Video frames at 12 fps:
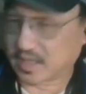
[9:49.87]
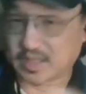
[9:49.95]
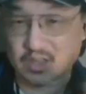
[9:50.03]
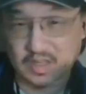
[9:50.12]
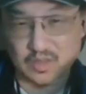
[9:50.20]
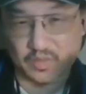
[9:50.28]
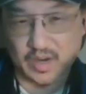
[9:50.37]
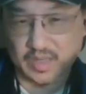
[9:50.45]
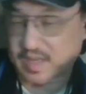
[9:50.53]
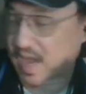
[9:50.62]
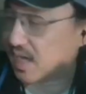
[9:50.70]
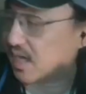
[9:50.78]
It's very
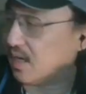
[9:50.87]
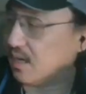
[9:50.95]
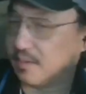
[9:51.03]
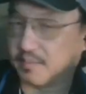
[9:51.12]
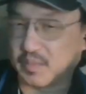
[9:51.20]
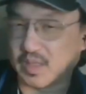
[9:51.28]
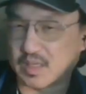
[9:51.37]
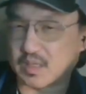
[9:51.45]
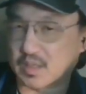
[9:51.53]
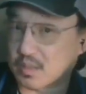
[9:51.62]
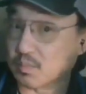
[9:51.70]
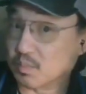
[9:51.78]
tacky.
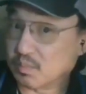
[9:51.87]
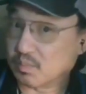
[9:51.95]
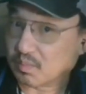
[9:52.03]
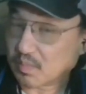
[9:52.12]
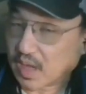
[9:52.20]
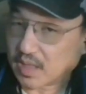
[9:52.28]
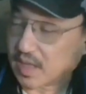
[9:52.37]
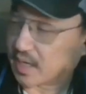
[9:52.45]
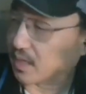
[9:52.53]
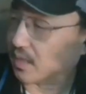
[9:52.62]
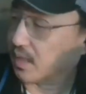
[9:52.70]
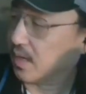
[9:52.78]
I like
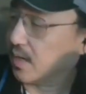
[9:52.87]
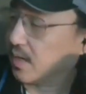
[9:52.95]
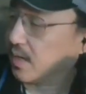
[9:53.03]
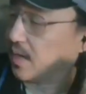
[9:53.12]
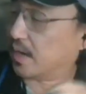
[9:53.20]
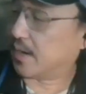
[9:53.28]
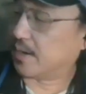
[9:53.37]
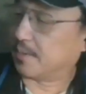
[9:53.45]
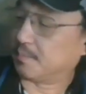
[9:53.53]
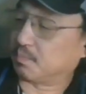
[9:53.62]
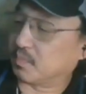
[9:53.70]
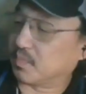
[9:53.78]
it.
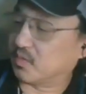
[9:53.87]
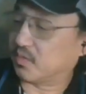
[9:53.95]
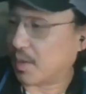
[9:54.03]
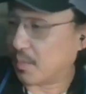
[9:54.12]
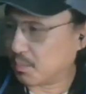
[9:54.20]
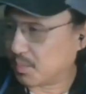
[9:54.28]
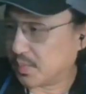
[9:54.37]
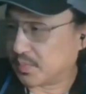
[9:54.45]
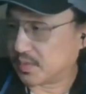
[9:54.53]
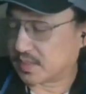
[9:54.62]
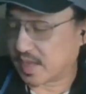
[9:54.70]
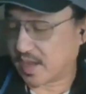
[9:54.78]
Some
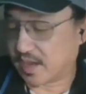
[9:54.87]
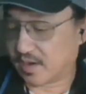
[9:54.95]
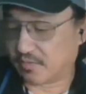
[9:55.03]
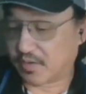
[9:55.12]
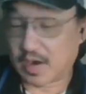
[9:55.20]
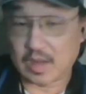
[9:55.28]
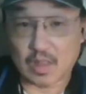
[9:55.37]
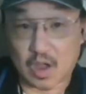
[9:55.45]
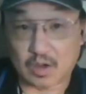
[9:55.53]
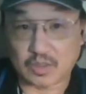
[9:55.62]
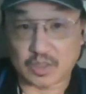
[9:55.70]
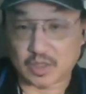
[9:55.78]
people say in a very
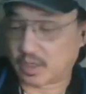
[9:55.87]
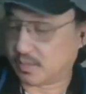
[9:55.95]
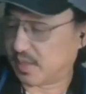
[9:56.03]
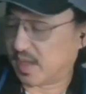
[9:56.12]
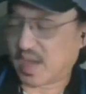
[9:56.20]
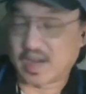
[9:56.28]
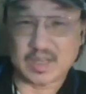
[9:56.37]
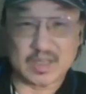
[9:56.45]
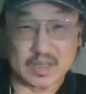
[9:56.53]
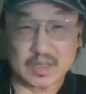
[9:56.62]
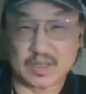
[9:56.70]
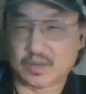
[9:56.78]
long term they kind of
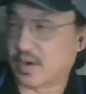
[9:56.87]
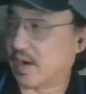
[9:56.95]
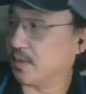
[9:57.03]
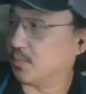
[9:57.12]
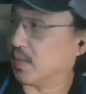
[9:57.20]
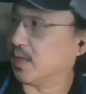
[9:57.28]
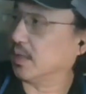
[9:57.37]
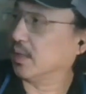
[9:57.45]
disintegrate, but